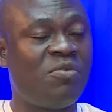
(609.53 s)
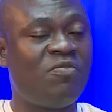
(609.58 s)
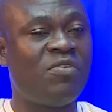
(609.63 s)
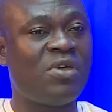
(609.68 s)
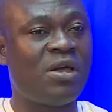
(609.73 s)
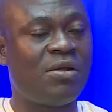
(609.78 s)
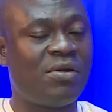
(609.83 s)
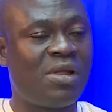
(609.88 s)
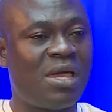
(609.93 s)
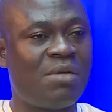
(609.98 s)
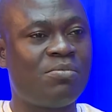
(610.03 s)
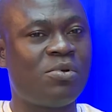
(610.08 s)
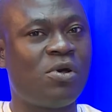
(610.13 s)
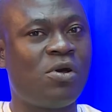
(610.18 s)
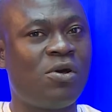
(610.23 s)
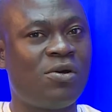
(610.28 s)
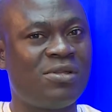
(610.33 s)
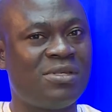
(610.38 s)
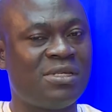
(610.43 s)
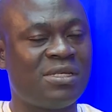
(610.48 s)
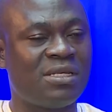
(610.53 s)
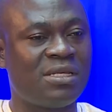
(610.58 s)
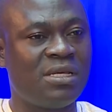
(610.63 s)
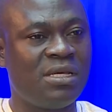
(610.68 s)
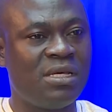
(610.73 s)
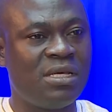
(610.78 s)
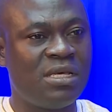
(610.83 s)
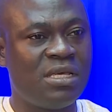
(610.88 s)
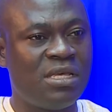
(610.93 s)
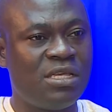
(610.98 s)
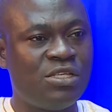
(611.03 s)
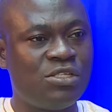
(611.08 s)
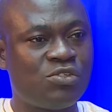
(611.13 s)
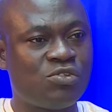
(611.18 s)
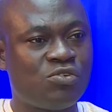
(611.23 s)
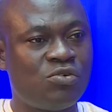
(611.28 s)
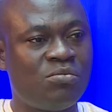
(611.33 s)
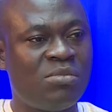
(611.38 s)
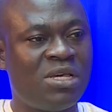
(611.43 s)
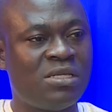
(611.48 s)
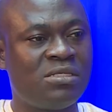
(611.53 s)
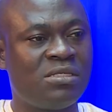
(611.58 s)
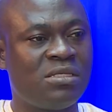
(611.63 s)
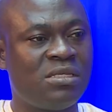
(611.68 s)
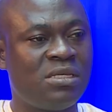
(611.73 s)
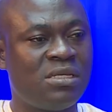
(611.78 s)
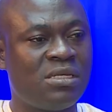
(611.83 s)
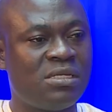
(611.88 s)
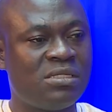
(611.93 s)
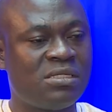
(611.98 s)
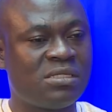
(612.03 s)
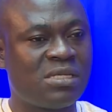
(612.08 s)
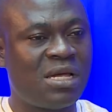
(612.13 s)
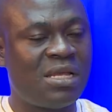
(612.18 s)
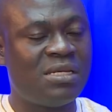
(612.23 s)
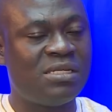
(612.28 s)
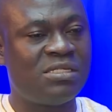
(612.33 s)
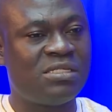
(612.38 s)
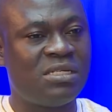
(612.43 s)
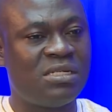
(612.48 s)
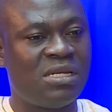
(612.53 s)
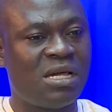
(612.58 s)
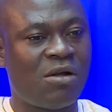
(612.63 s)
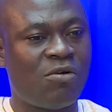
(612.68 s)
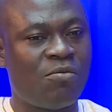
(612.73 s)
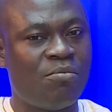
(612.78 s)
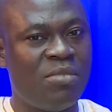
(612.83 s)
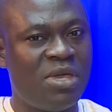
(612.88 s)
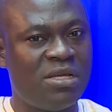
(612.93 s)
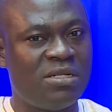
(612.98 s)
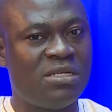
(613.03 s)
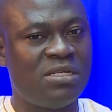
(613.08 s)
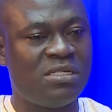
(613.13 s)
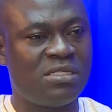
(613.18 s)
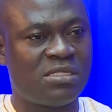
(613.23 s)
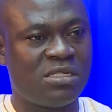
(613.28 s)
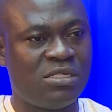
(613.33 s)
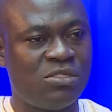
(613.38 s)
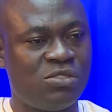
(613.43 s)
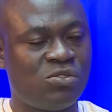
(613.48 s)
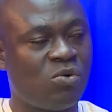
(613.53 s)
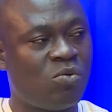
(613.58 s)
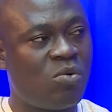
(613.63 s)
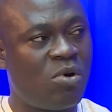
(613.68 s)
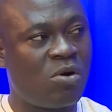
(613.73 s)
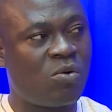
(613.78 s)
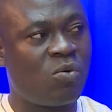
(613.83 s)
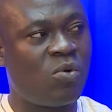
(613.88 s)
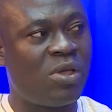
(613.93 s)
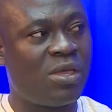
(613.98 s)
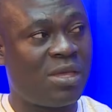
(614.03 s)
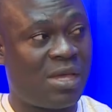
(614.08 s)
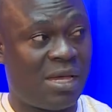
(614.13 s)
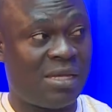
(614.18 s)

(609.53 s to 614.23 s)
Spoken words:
If you are ripe, all the instrumentality that will make this thing to work well,